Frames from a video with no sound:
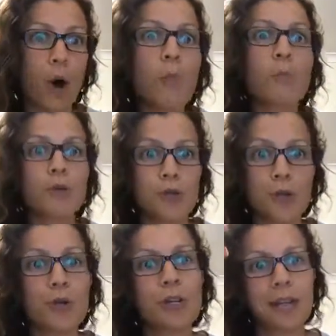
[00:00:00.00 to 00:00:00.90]

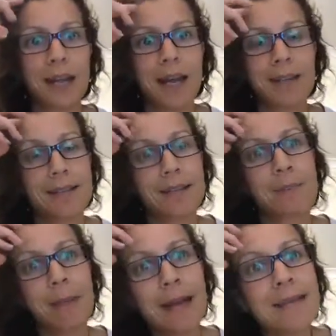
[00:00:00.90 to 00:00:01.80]
opportunity. It's an
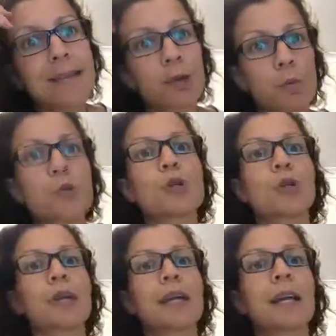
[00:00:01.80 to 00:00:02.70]
amazing
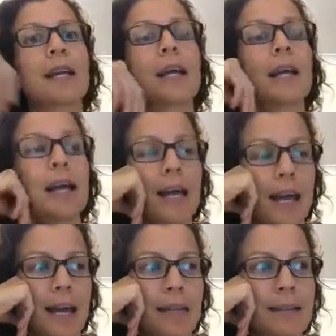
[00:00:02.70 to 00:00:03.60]
opportunity.
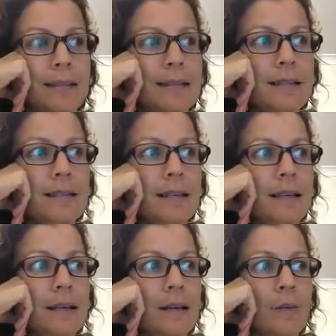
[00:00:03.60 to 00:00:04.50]
And
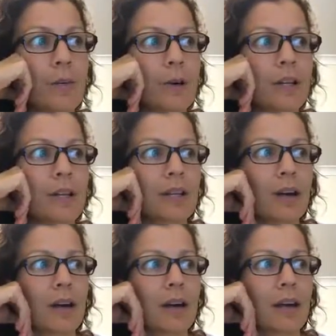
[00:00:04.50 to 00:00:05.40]
what
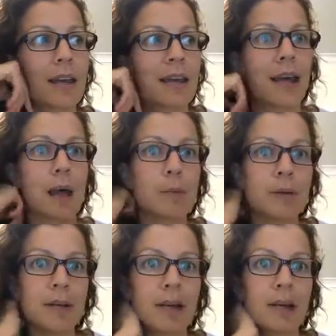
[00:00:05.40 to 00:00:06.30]
can
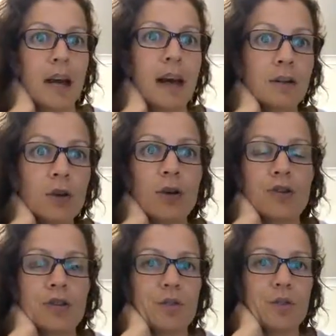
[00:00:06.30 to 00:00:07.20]
happen in an
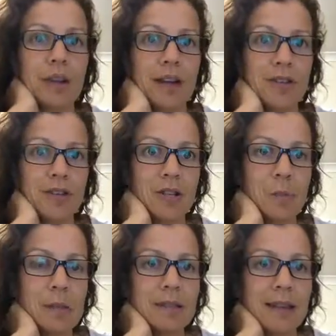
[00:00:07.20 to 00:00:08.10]
unconscious relationship
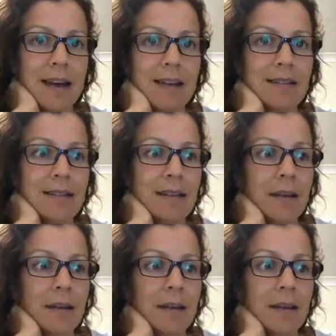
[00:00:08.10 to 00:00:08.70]
is that